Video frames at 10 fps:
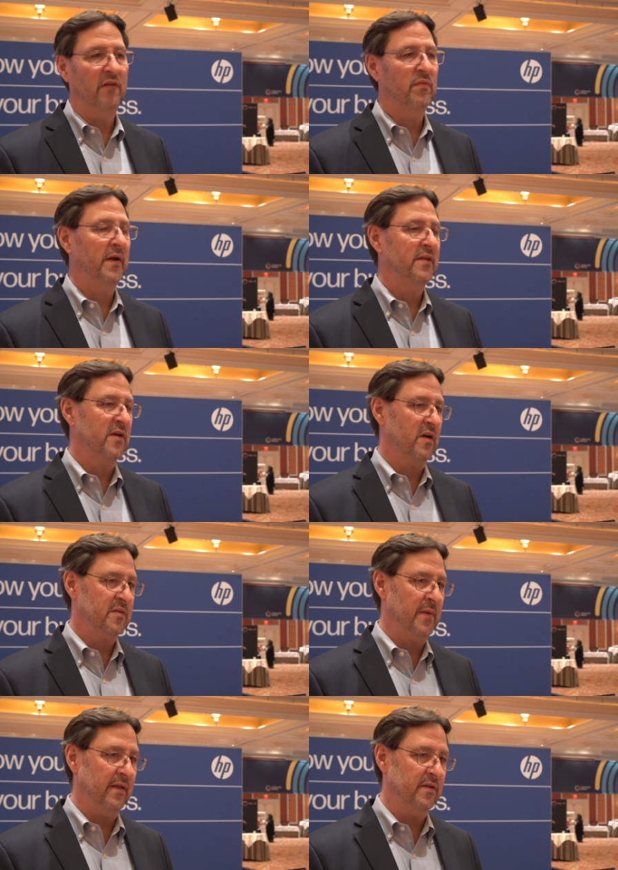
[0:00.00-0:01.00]
Everybody talks
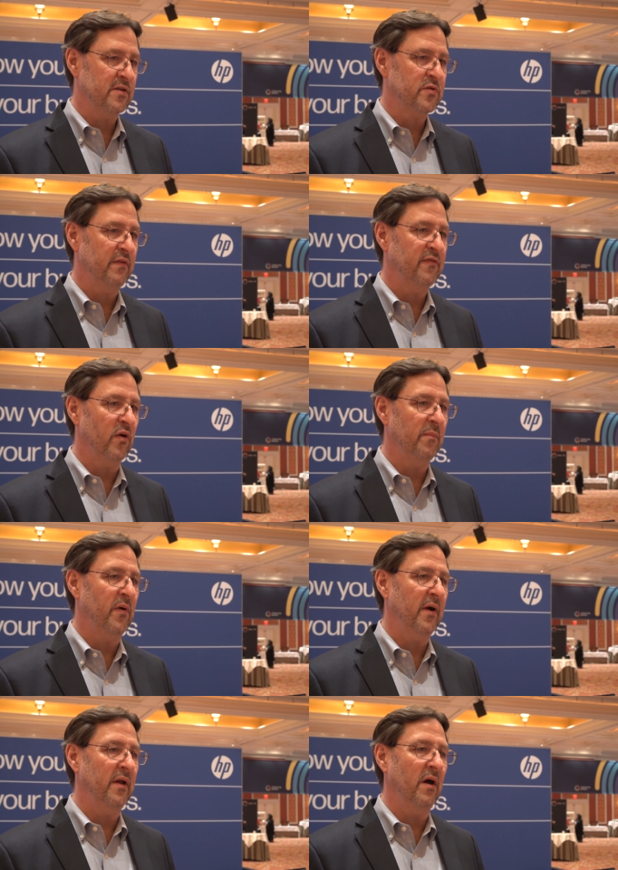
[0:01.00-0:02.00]
about Industry
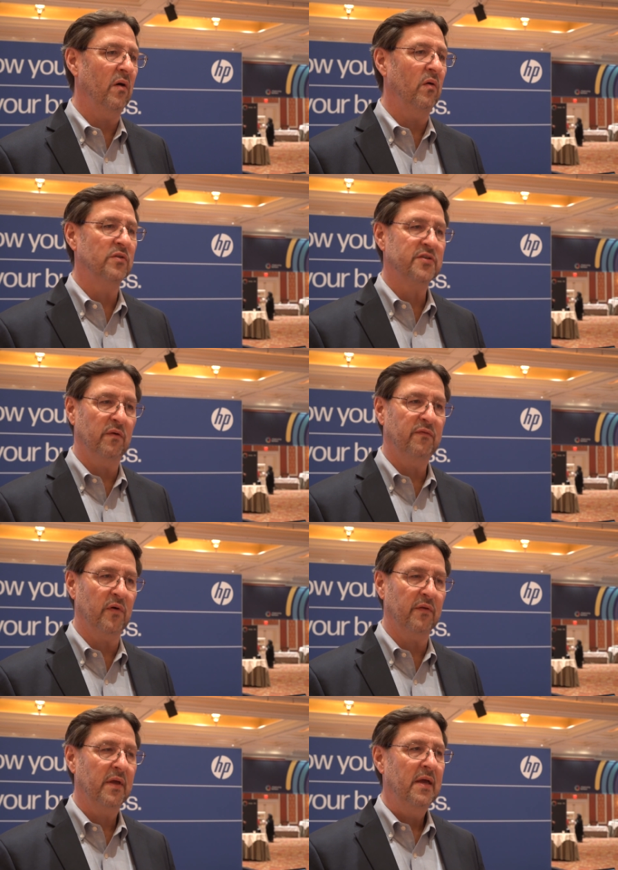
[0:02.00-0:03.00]
4.0, so forth.